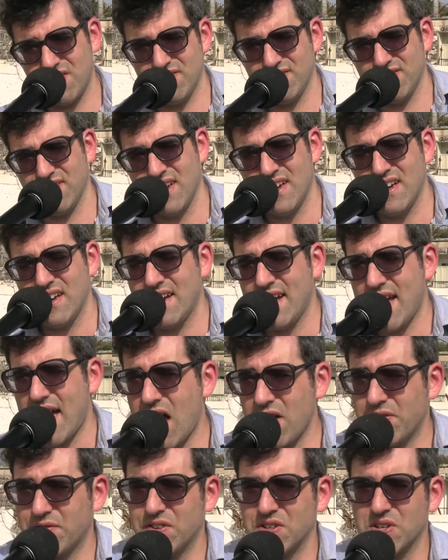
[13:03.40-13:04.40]
of
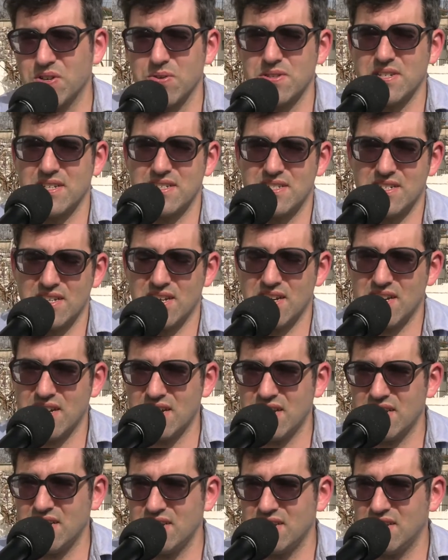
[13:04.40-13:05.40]
effort goes
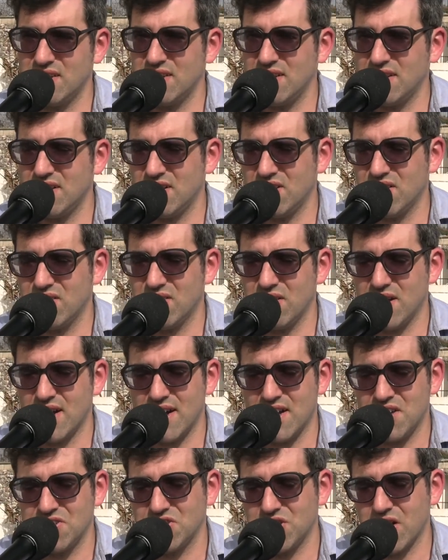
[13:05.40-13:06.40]
into, you know,
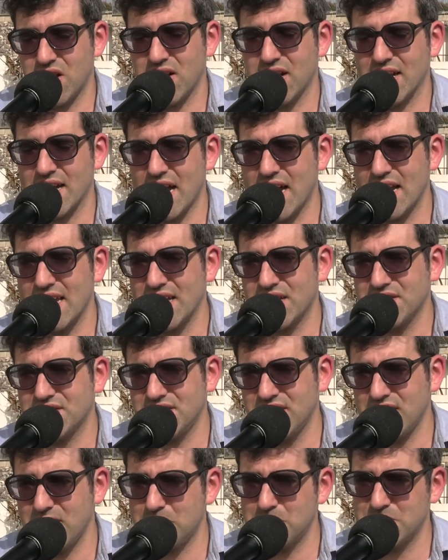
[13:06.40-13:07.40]
sharing Aliyah
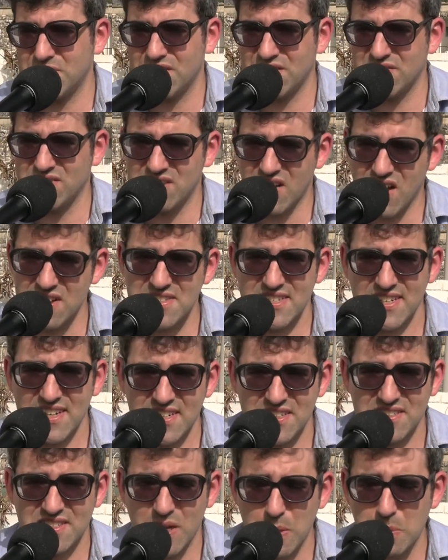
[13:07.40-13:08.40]
tips, and there's lots of
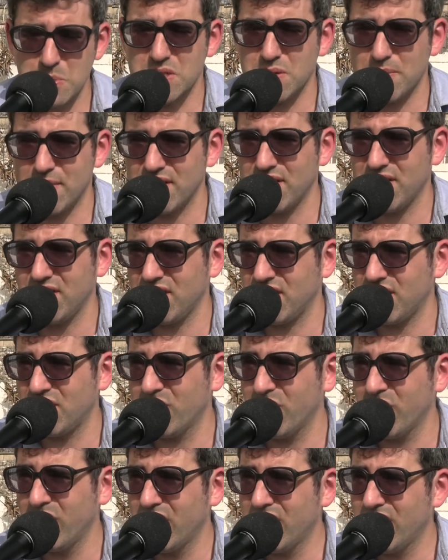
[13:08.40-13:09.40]
little tips about, you
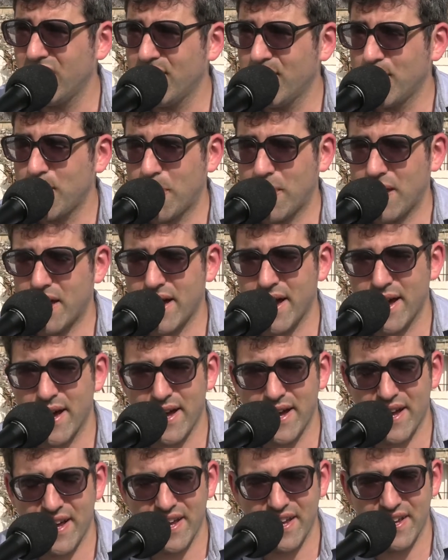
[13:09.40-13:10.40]
know,
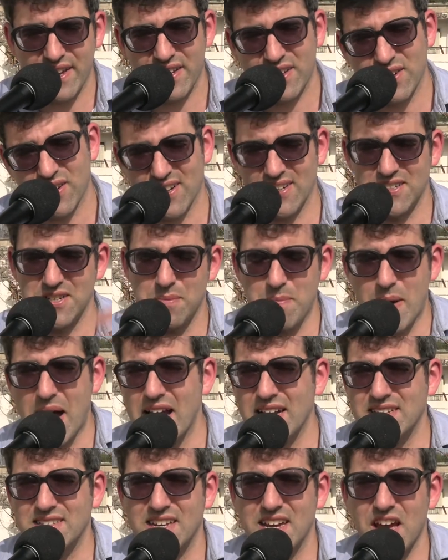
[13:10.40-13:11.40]
call your
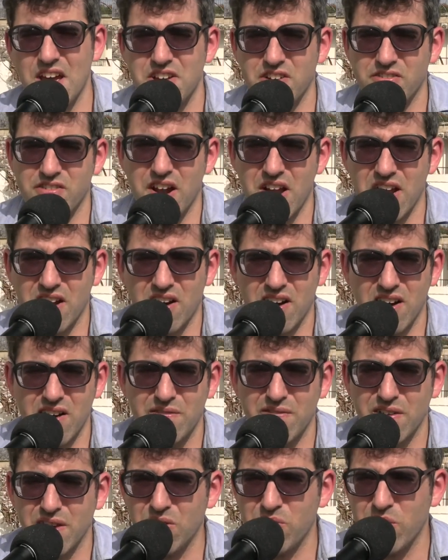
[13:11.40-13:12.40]
bank to get your credit
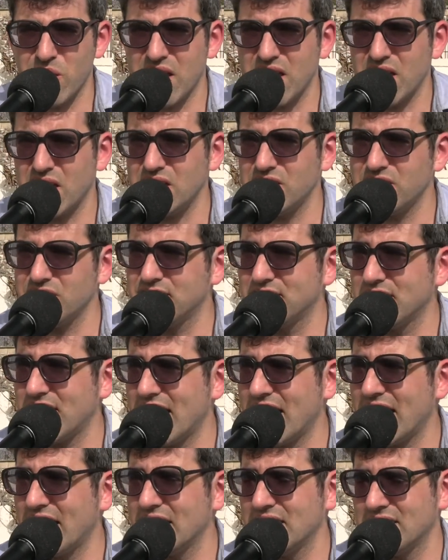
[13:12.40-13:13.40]
card fee waived,
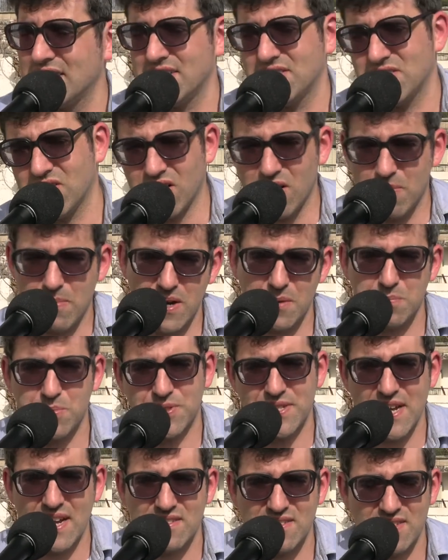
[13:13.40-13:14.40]
and it's all about
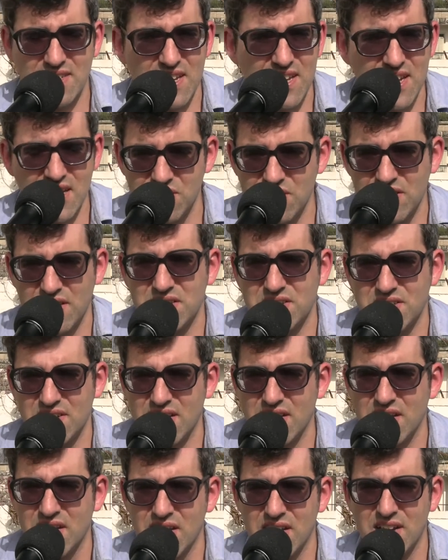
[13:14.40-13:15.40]
protexia, and you need
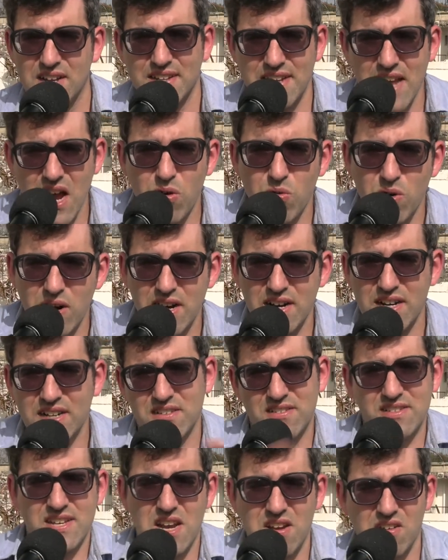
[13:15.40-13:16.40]
to network
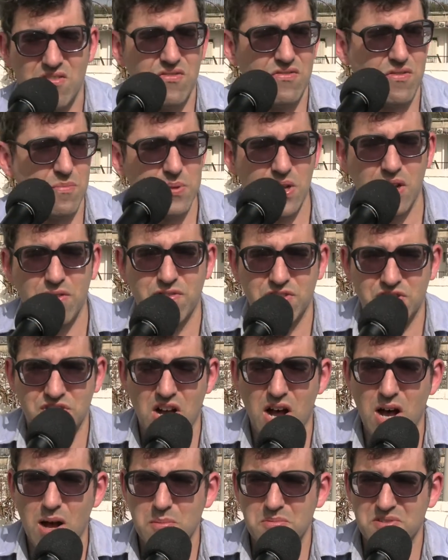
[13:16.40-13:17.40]
instead of apply for
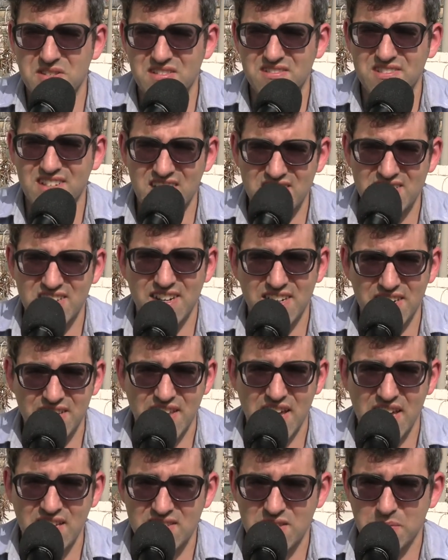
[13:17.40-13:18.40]
jobs. There's lots of little
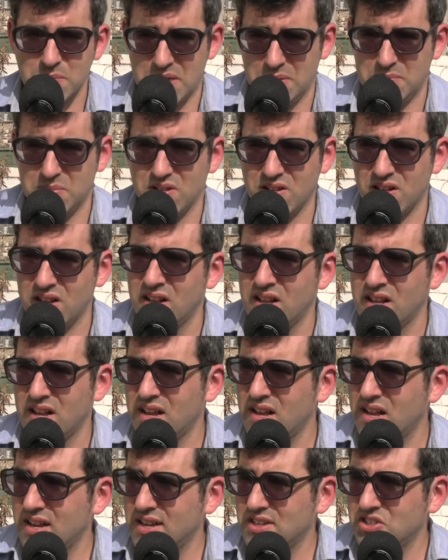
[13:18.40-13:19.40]
things that people
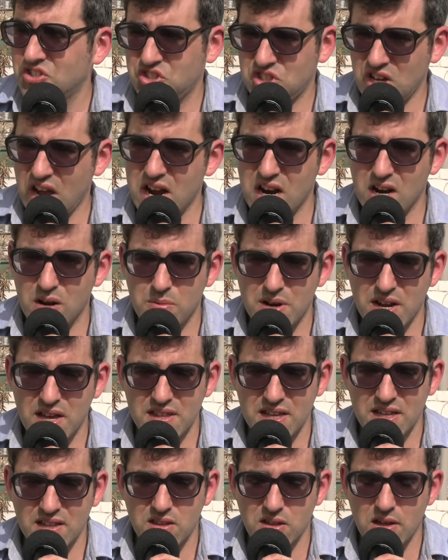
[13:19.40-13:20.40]
share, but I
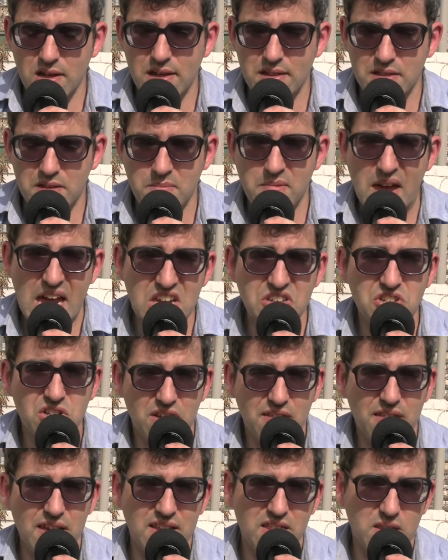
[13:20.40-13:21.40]
think the
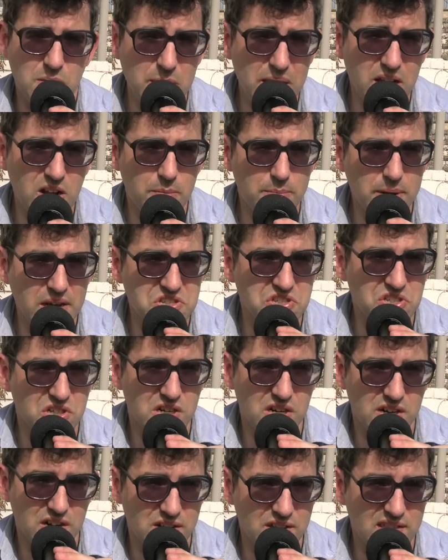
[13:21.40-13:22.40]
major thing, the bigger
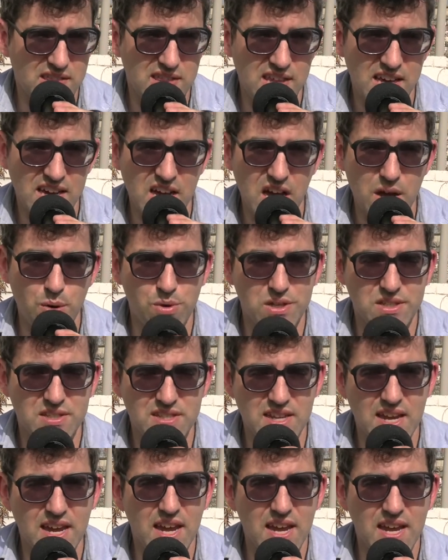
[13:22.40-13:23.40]
picture thing I would
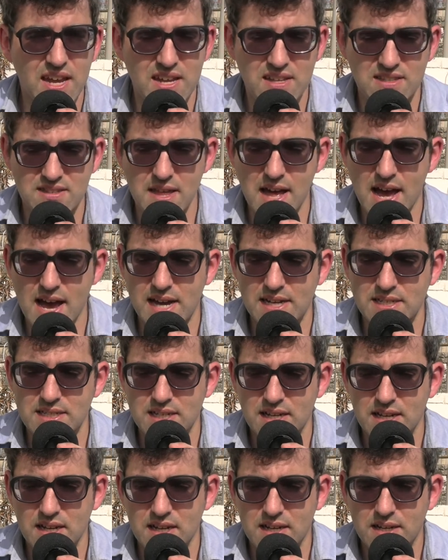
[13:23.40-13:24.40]
say is
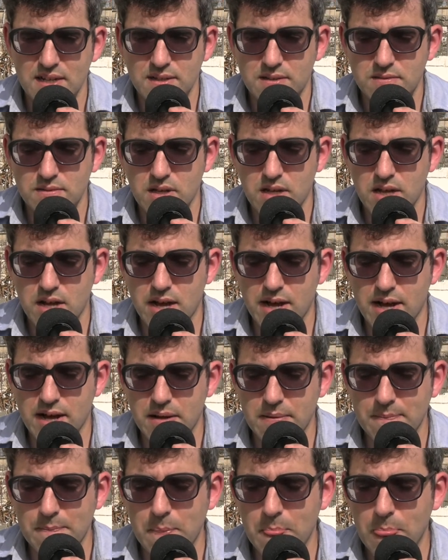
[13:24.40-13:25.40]
that
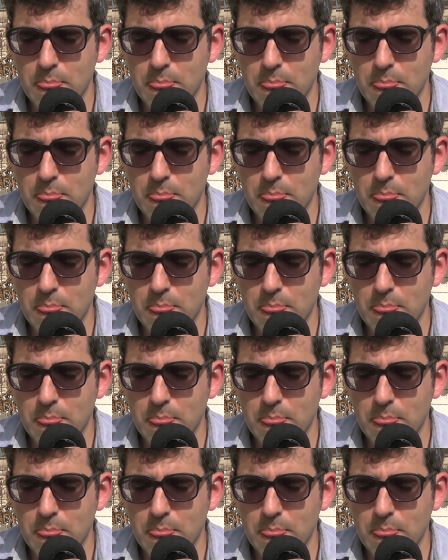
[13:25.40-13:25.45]
if